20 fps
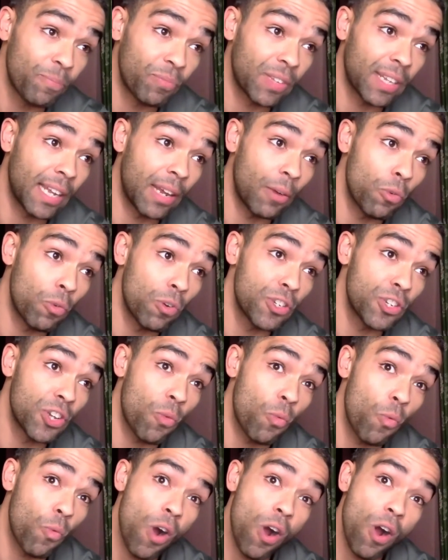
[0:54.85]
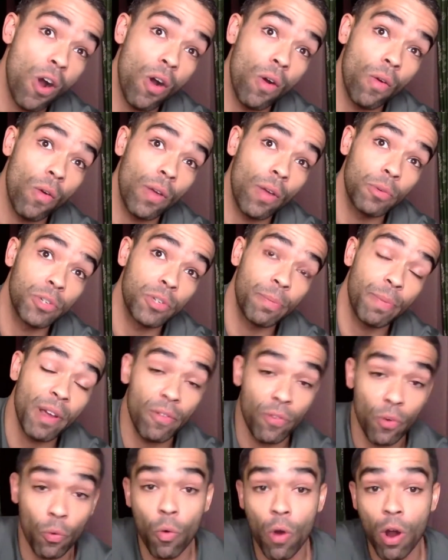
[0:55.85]
it was a whirl. It was a bit of
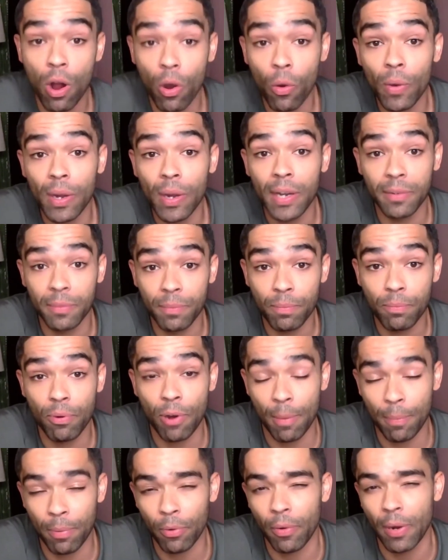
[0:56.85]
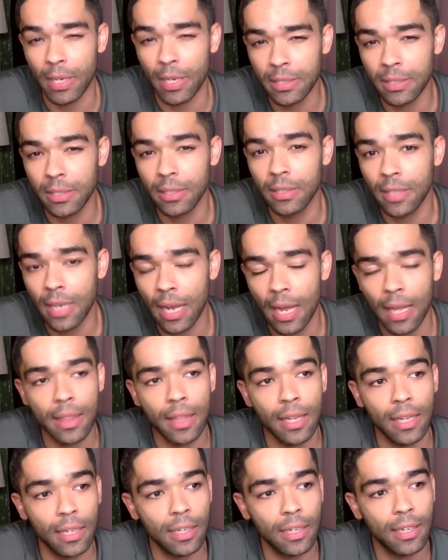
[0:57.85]
a whirlwind preparation. I
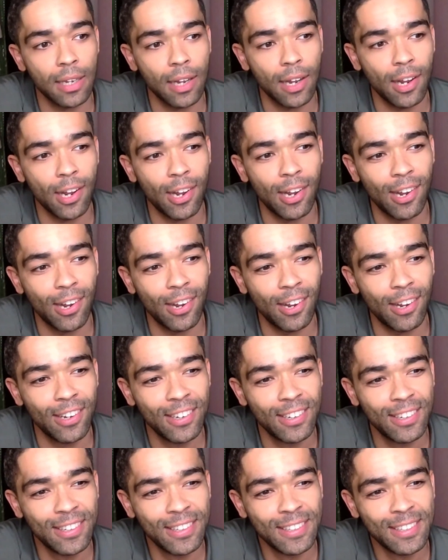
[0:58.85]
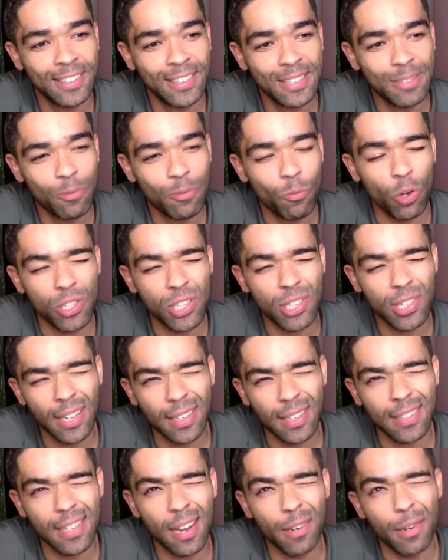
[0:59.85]
think. Uh, what sticks
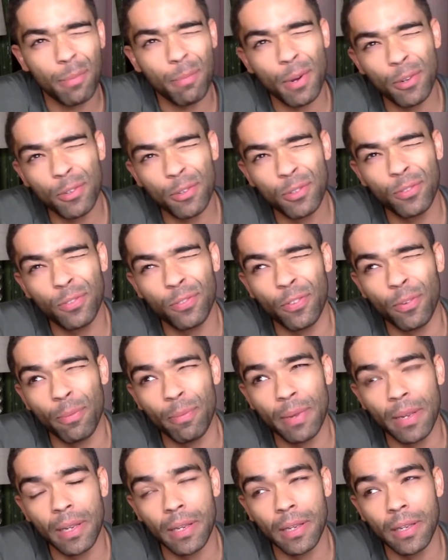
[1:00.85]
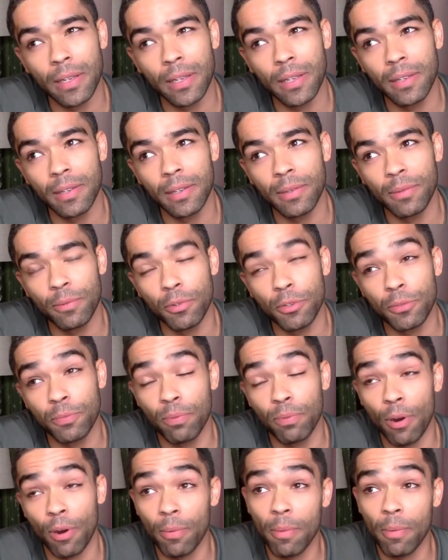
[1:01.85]
out the most for me was
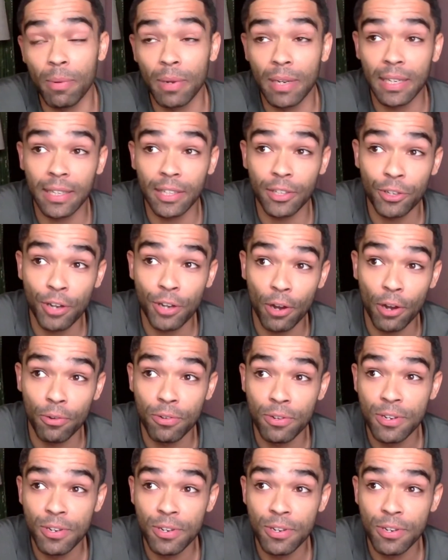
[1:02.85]
probably you know